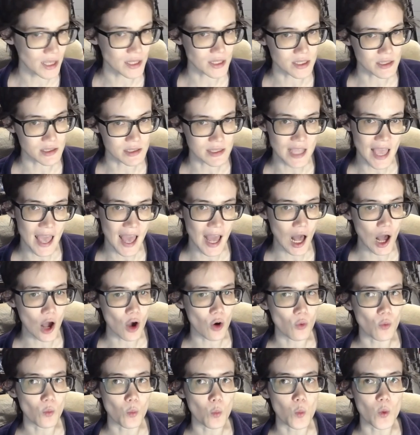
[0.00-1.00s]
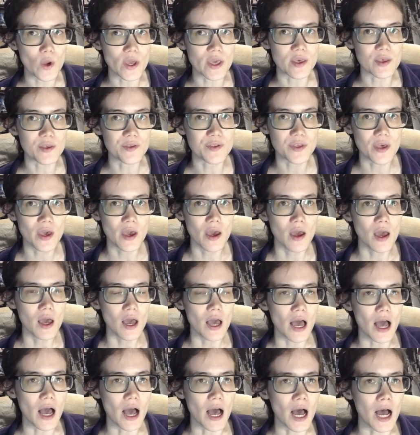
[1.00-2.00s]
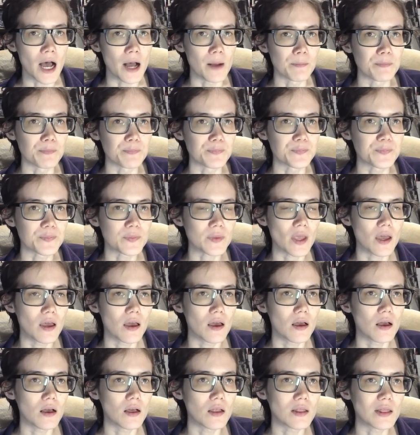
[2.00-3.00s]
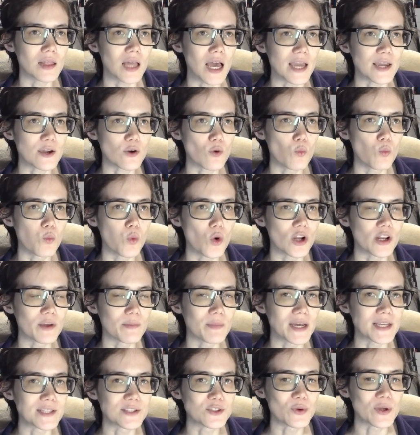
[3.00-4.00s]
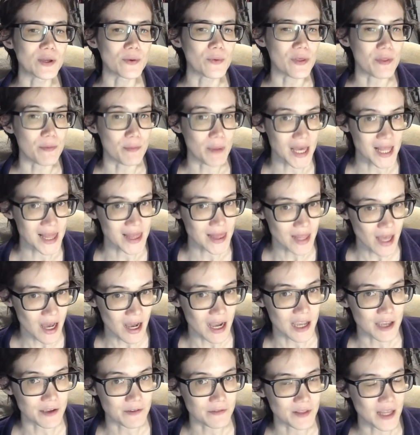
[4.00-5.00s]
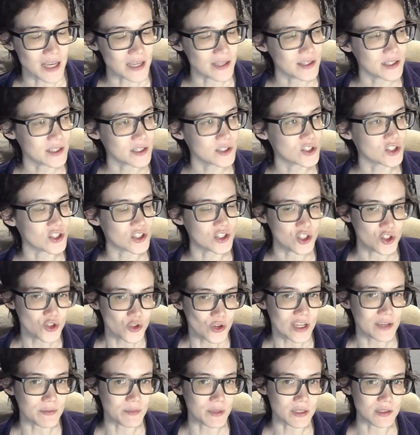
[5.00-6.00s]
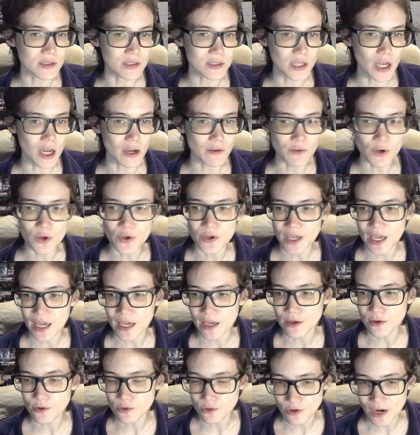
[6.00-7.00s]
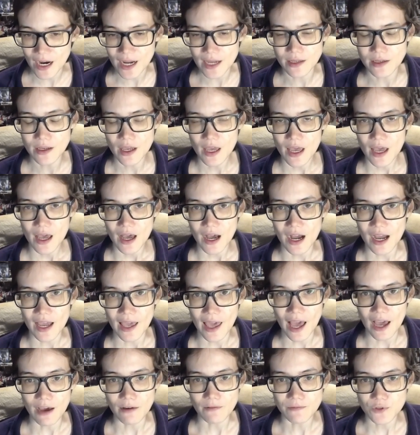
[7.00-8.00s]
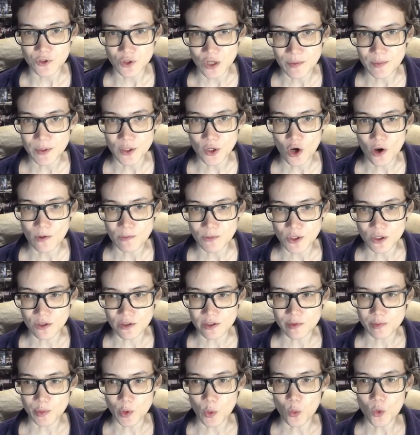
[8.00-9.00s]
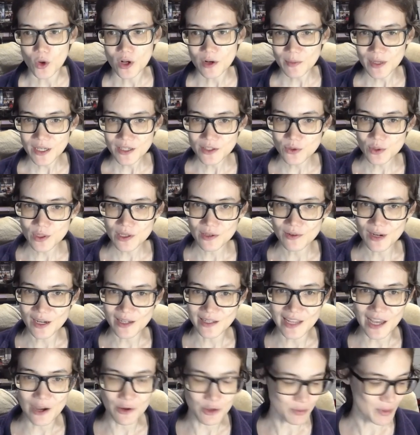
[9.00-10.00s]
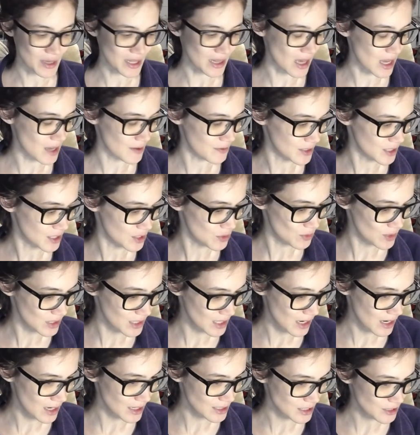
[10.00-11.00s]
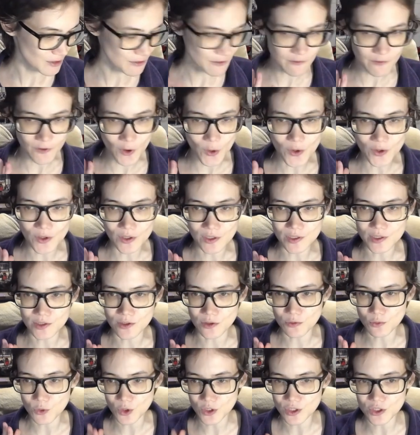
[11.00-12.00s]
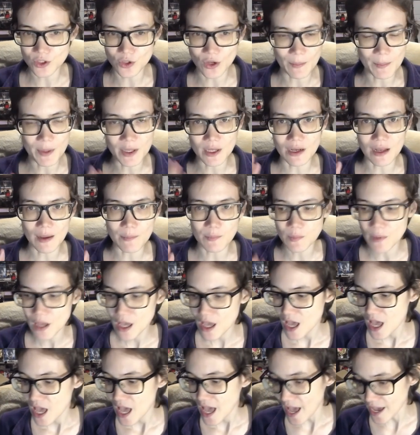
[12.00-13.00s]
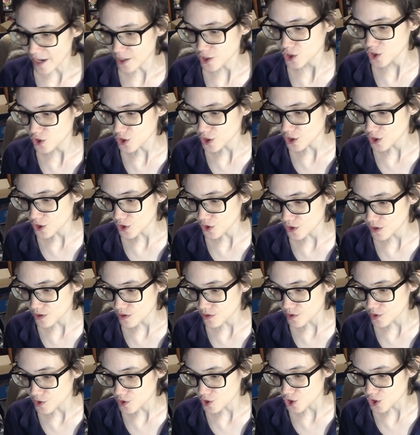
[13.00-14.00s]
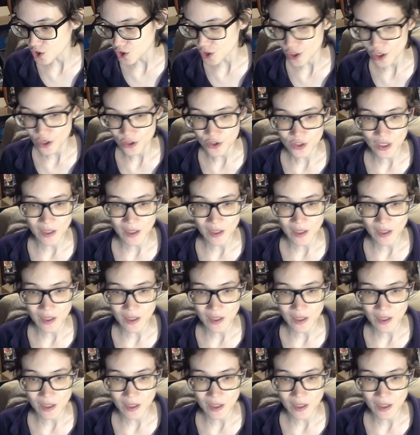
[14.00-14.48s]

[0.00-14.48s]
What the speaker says: now with, like, what am I doing with my life? Like, this is just treatment stuff. Okay, great. I have treatment options. But what am I doing right now with my life? And it's really hard to focus on what to do. I mean, I'm actually going to go to the studio, so I